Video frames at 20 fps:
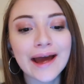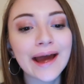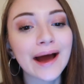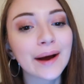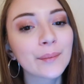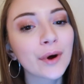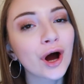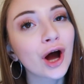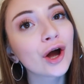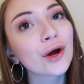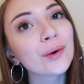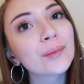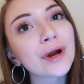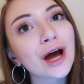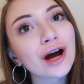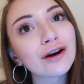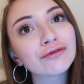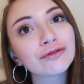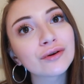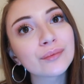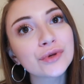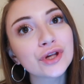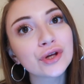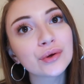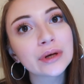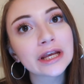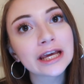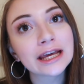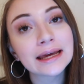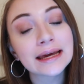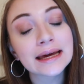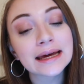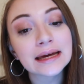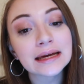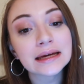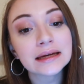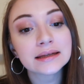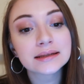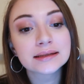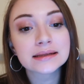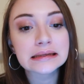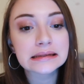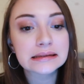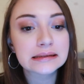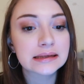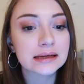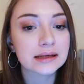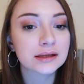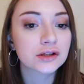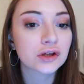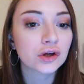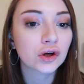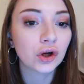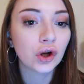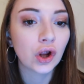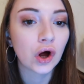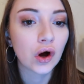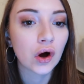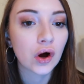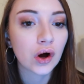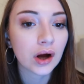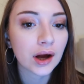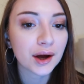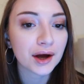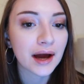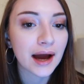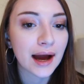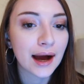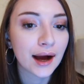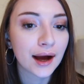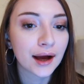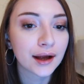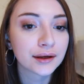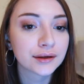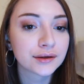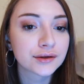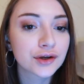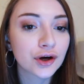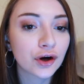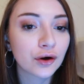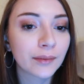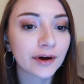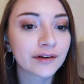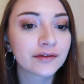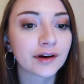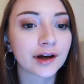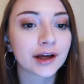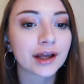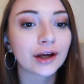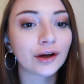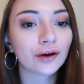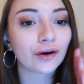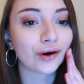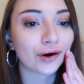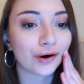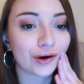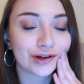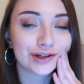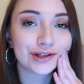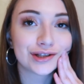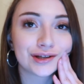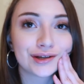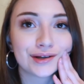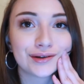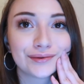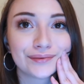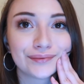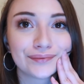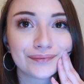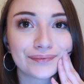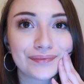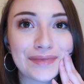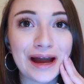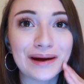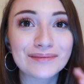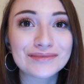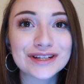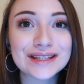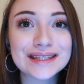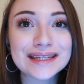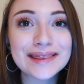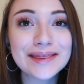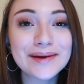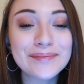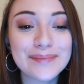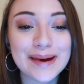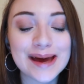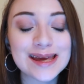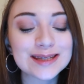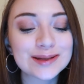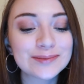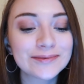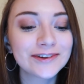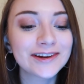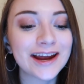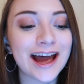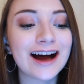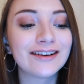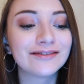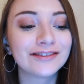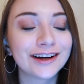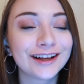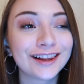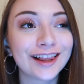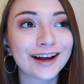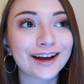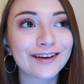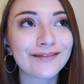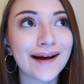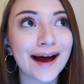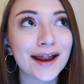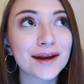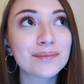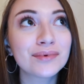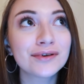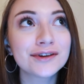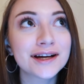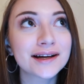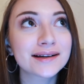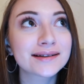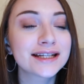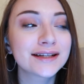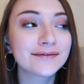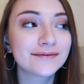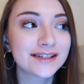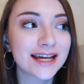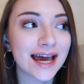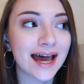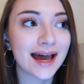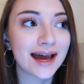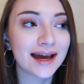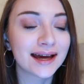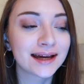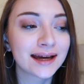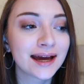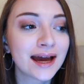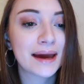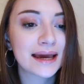I am home now from uni. It is 6:00, and oh my fucking god, I'm just in the best mood ever. Like, I've had a productive day.